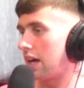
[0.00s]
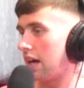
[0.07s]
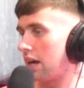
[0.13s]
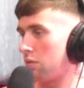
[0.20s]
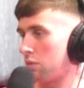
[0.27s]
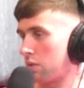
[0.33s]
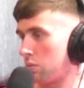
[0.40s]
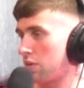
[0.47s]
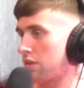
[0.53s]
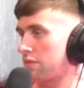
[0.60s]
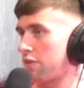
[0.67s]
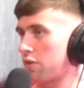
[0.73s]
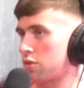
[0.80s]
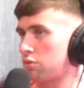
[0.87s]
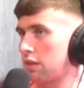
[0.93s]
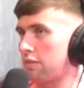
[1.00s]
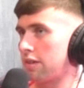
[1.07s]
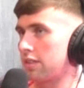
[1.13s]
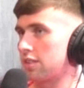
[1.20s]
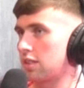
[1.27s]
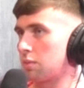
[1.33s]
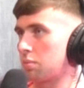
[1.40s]
And when I won the first three
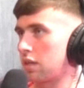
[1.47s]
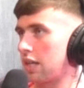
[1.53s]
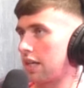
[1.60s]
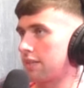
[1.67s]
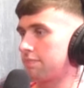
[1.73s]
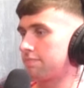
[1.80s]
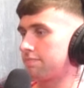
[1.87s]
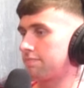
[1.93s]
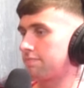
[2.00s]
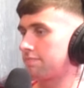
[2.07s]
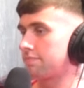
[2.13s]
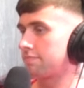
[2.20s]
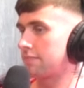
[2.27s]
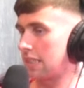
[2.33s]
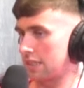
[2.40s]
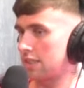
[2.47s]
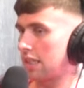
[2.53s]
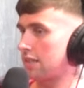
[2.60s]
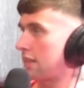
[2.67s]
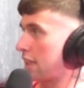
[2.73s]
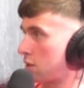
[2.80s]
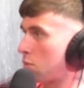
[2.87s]
races, it was like, this is
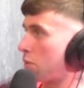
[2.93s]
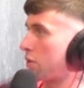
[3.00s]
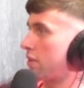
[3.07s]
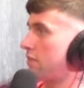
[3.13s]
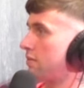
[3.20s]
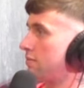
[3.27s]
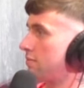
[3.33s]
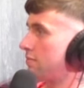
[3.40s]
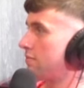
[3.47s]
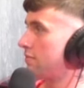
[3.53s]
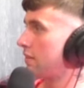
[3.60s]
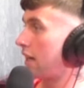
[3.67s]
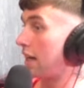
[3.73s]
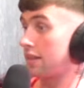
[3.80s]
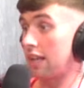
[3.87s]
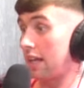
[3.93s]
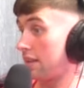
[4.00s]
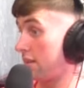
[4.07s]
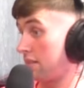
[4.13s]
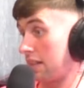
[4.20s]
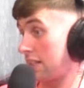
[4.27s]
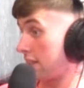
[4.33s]
it. This is what we're doing. Mm-hmm. And
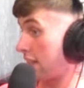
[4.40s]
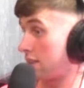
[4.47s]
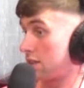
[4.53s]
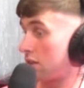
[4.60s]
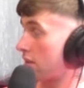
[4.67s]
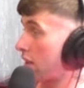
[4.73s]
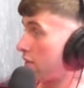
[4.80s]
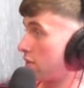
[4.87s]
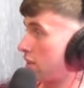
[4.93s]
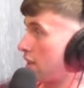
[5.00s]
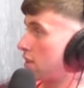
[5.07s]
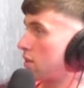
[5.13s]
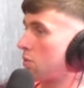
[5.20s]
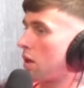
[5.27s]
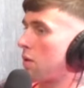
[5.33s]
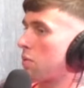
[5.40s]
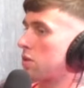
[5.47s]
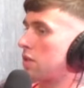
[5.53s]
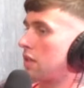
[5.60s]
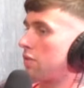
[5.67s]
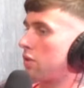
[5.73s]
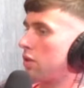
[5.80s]
then it, it, stuck ever since. There, there,
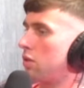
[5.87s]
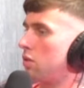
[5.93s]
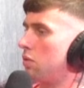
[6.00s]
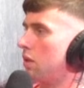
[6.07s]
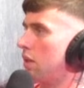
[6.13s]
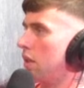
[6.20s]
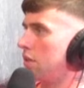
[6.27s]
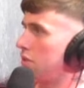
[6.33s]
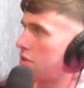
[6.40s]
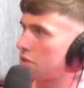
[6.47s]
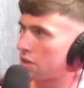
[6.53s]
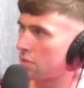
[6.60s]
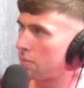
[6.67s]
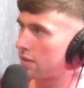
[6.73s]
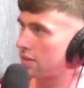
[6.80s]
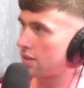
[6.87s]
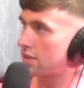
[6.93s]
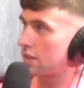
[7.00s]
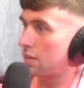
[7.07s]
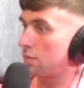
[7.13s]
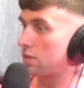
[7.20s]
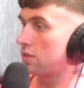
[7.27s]
was never no, you sure about
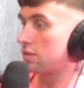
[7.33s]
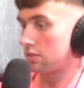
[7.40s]
this? It was.